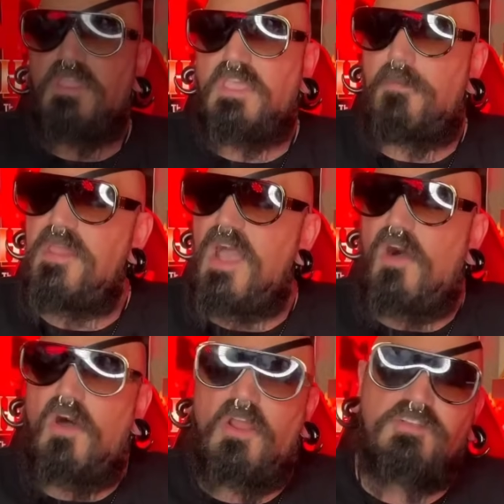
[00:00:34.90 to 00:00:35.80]
Coming
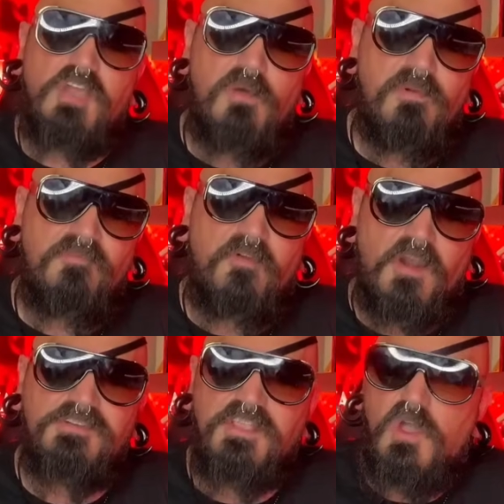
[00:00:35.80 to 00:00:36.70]
out on October
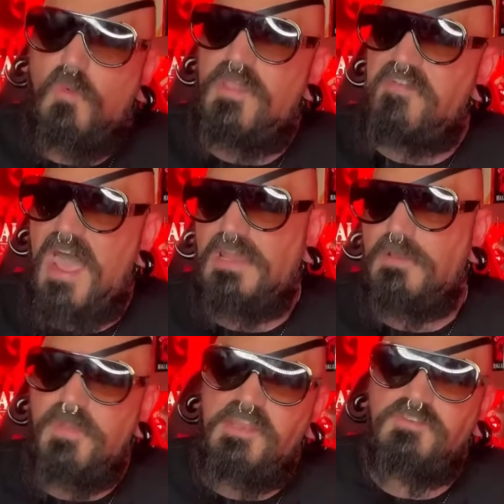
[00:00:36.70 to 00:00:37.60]
1st, we have
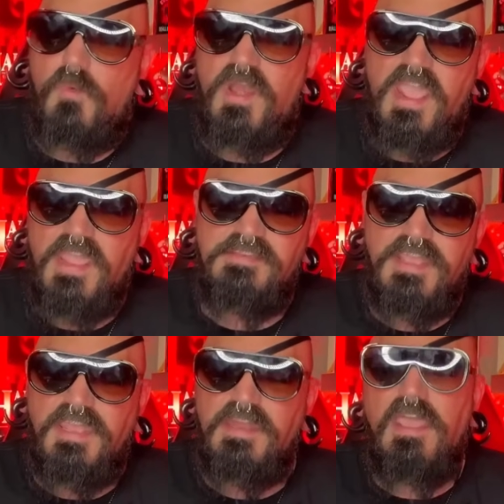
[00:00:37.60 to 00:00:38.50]
Halloween
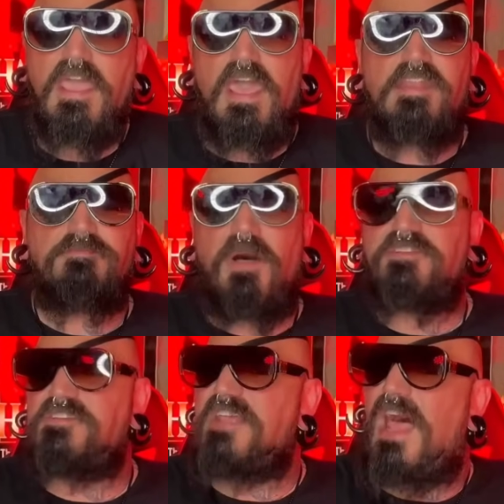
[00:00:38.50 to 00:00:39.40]
2018. And as
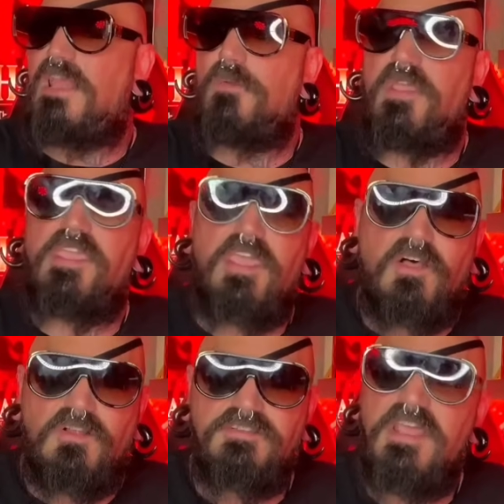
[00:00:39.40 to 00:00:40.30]
much as Halloween
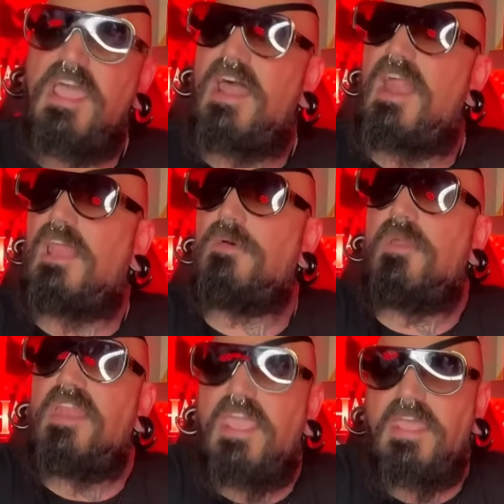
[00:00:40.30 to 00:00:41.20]
Kills and
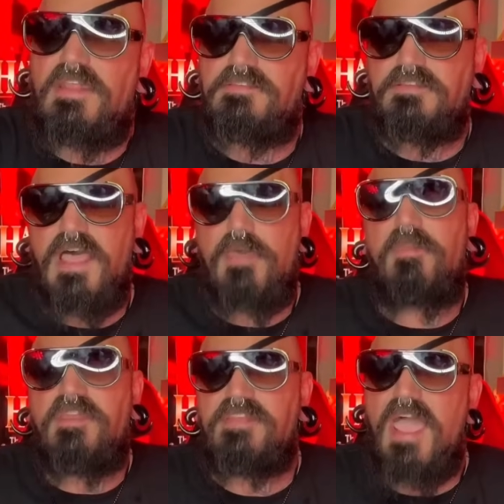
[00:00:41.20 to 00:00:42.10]
Halloween Ends let
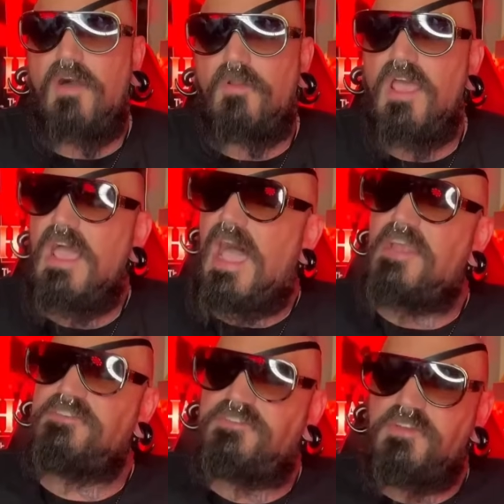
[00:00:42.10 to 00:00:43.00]
me down,
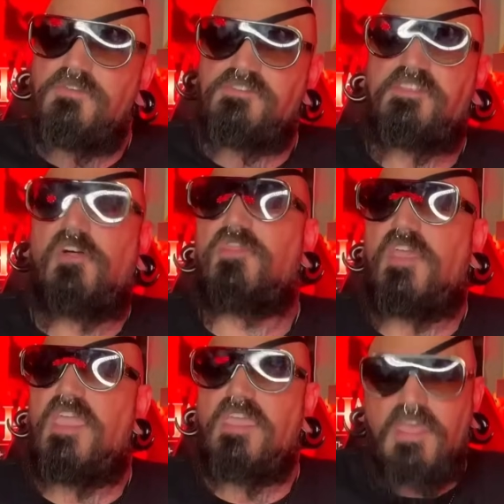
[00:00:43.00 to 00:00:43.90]
I do still
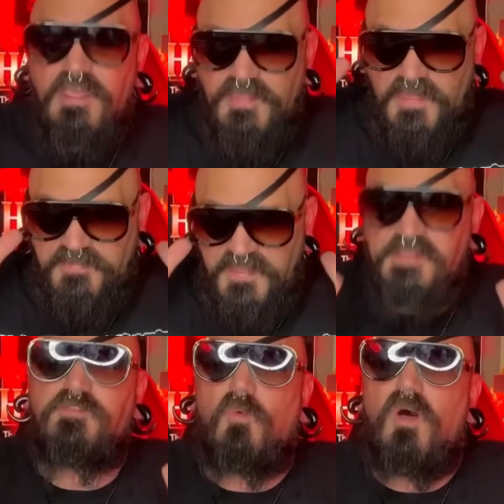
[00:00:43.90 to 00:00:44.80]
think that
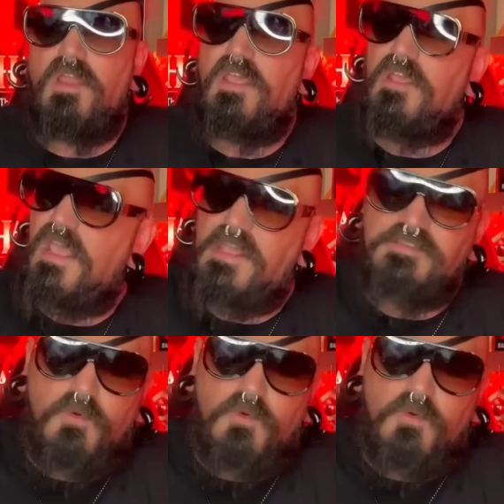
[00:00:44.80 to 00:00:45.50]
this one, is a